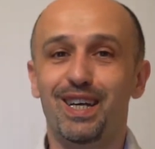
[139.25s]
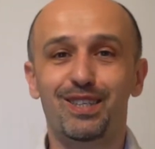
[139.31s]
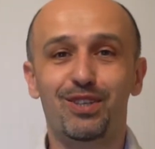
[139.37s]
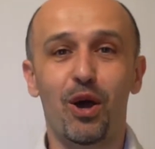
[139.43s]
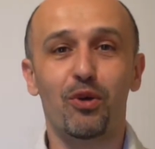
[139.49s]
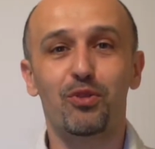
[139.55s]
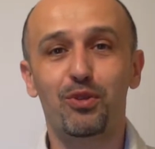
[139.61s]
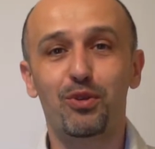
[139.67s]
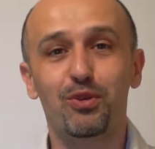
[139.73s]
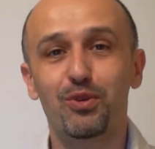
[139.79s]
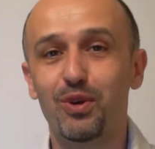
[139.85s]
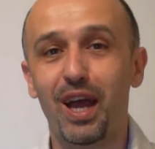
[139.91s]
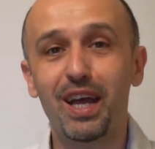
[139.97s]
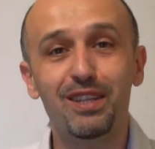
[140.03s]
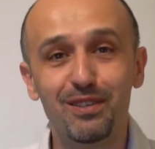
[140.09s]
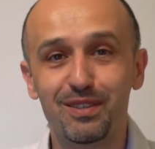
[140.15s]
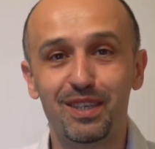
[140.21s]
don't do
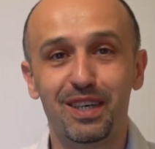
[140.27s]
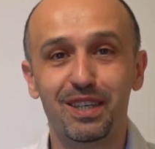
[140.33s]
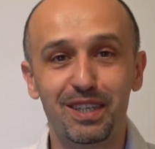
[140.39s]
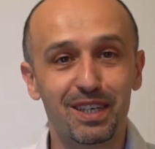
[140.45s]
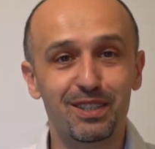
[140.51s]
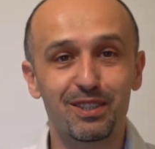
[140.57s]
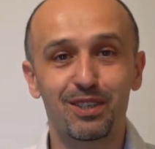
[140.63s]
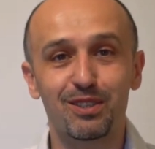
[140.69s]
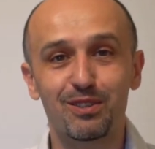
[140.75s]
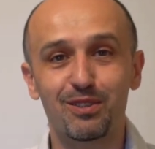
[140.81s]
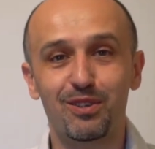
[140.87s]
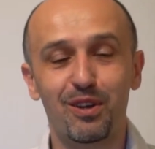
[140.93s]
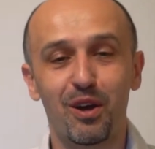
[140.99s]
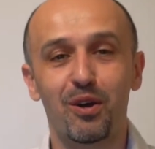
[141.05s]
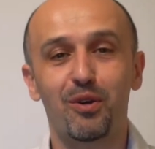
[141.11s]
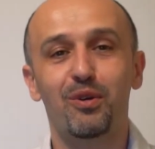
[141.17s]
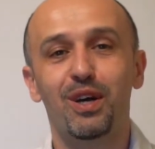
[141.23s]
anything, they just, you
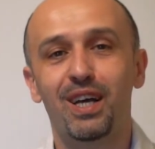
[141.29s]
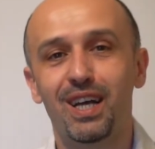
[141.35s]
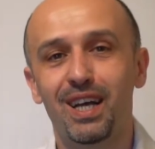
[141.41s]
know,